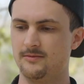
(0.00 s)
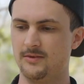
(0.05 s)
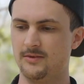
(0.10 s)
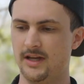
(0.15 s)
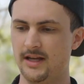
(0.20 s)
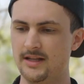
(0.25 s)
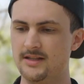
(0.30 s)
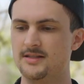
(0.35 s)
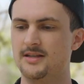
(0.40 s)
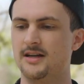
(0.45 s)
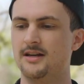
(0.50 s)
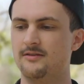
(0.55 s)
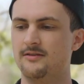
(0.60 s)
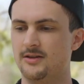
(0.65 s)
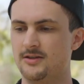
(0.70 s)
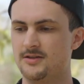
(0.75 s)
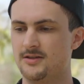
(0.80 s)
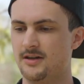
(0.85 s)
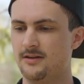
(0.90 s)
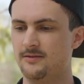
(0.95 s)
Inside of
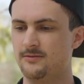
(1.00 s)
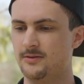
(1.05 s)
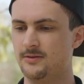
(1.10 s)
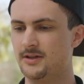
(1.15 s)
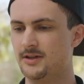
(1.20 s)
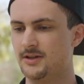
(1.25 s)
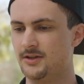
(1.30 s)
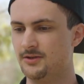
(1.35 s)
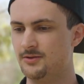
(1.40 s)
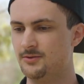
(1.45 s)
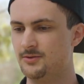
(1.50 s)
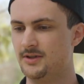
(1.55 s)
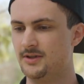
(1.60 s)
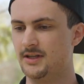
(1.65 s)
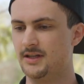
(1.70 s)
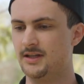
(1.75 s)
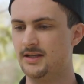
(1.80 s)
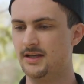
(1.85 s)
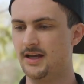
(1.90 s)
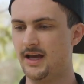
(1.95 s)
our software, you
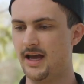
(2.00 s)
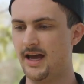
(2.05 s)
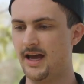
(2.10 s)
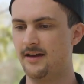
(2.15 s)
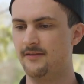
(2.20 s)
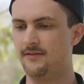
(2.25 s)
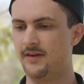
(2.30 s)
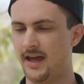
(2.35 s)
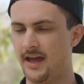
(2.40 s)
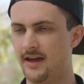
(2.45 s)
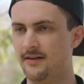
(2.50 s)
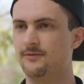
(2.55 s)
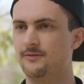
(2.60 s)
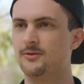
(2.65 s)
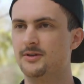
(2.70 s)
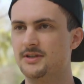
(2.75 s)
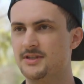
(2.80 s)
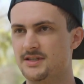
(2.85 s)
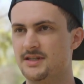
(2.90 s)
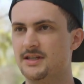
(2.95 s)
can have
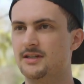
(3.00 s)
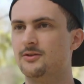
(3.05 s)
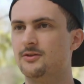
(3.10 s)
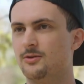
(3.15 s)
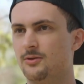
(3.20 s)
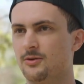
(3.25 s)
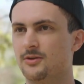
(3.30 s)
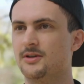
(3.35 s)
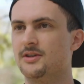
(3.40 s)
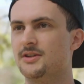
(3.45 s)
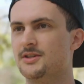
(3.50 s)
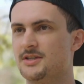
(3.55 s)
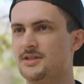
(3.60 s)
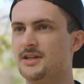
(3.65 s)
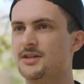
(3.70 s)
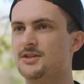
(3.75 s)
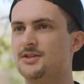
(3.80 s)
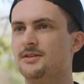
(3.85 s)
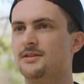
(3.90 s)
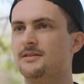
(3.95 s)
every single
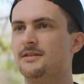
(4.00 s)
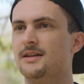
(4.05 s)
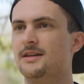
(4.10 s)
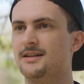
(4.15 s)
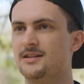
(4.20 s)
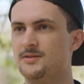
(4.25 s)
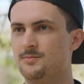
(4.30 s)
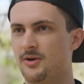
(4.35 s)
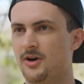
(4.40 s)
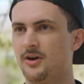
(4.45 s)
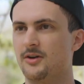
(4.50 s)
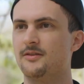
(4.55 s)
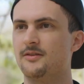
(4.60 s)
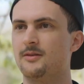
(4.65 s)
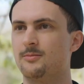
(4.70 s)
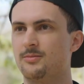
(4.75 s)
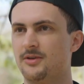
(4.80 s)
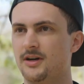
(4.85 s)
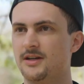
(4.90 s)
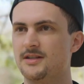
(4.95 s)
organization that is part of
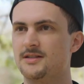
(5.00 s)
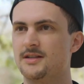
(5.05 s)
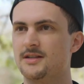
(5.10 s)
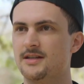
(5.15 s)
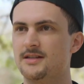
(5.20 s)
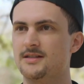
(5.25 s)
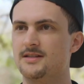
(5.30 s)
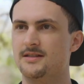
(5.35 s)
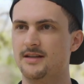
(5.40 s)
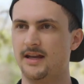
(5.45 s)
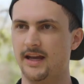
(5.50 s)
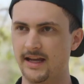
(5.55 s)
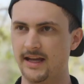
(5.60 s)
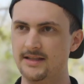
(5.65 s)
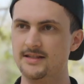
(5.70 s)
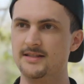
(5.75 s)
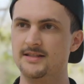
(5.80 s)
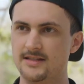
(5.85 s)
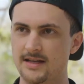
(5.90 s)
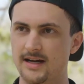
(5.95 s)
the process
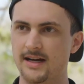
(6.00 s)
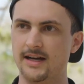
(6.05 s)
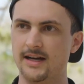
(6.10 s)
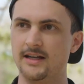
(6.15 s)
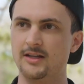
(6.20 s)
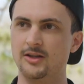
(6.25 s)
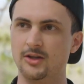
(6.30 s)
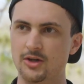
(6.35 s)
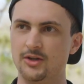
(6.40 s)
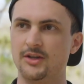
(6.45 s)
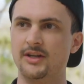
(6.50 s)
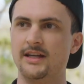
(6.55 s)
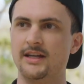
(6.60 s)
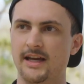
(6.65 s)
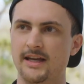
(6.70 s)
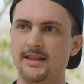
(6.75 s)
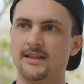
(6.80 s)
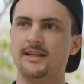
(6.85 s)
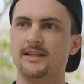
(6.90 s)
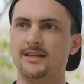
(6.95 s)
inside looking
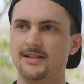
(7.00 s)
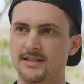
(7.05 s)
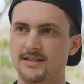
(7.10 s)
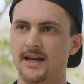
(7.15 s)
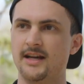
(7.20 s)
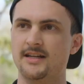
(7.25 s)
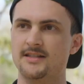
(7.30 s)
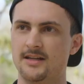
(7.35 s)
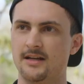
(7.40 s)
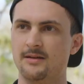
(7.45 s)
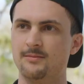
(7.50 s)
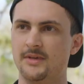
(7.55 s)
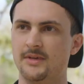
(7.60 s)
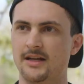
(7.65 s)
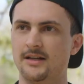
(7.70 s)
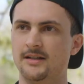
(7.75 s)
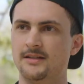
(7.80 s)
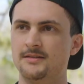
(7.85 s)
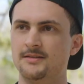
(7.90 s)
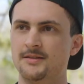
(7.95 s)
at the exact same
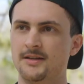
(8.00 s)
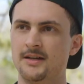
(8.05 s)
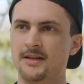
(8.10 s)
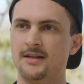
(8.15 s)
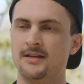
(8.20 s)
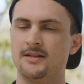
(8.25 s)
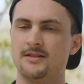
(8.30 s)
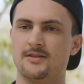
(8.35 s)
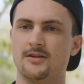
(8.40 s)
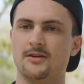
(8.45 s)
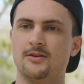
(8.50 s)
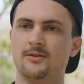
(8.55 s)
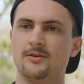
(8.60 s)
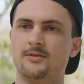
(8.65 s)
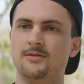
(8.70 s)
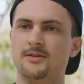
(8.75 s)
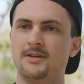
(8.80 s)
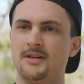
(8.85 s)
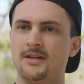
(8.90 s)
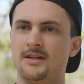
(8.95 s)
data.
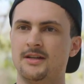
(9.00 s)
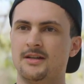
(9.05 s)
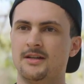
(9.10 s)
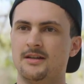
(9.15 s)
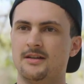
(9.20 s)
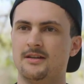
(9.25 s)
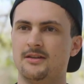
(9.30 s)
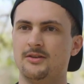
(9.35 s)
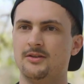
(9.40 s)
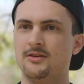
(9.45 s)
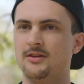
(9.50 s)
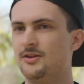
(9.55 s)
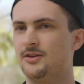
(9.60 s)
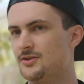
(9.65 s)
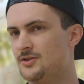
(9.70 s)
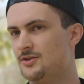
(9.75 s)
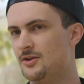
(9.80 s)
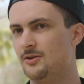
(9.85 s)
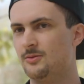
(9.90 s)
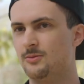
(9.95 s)
So
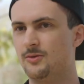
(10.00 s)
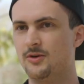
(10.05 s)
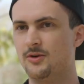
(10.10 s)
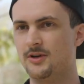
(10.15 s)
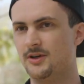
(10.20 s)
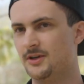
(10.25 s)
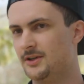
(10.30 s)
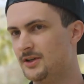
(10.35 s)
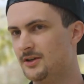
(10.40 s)
there's no more,